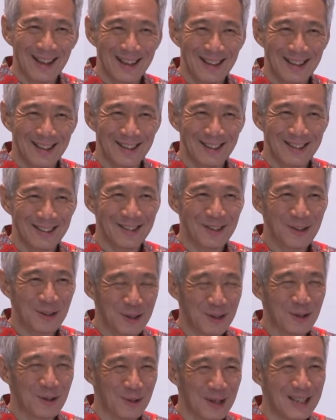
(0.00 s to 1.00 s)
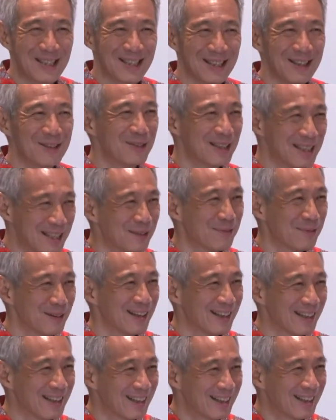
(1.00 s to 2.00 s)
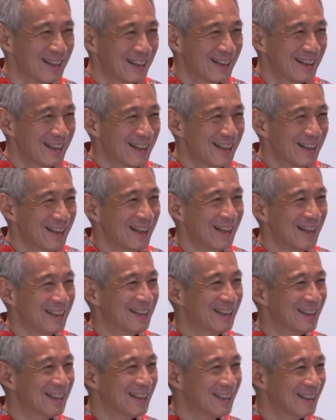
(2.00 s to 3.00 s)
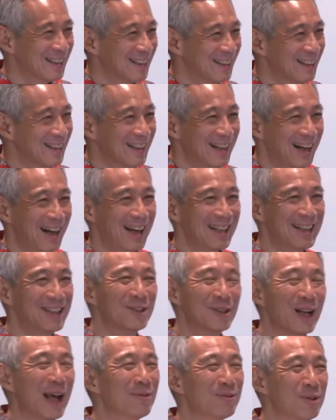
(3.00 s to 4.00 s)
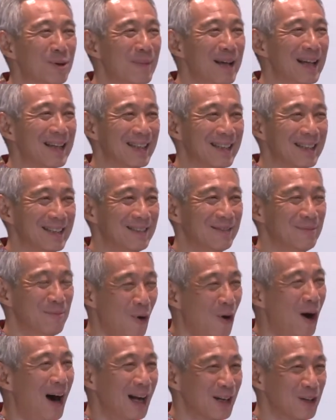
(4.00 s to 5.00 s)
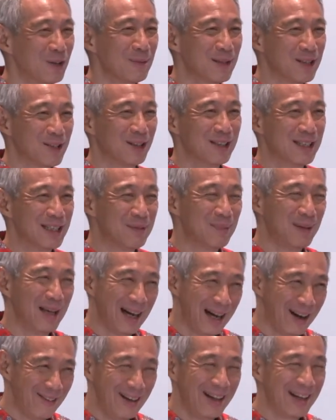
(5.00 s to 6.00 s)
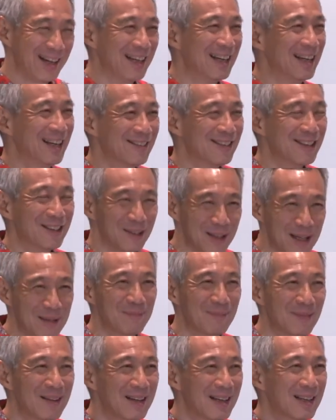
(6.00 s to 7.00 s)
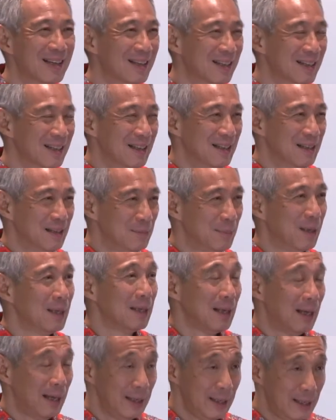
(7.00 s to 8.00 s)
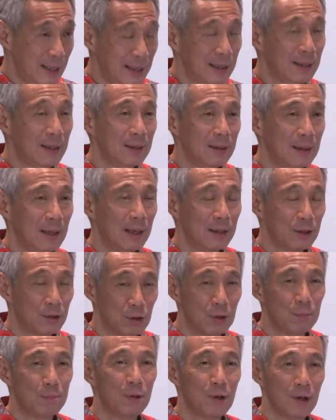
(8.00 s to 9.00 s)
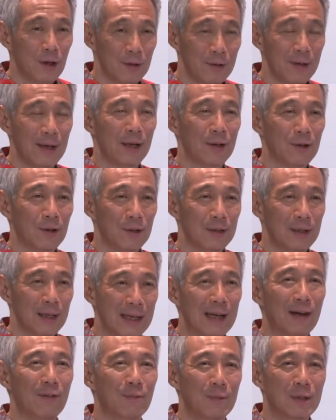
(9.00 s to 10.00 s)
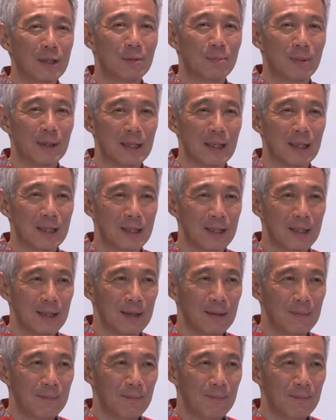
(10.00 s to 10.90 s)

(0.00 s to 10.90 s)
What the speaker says: you wish it were different. And I don't have to make more arguments on his behalf. I can leave it to him. But I think I should put on record the government's position